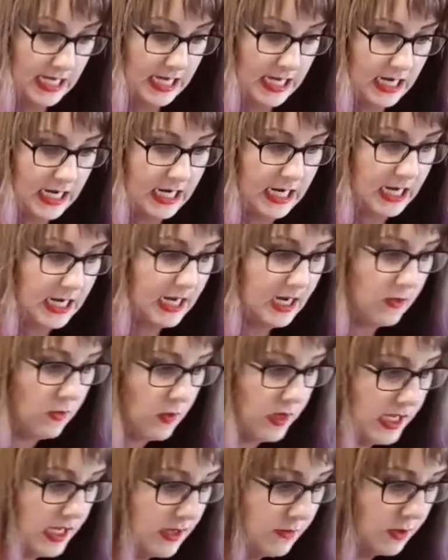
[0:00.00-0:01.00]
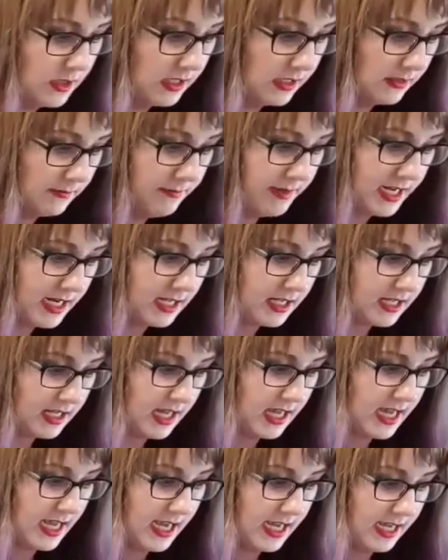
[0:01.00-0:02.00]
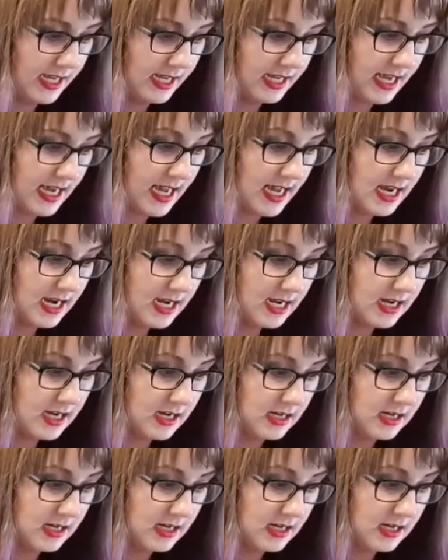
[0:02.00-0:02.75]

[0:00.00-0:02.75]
And we will mix again.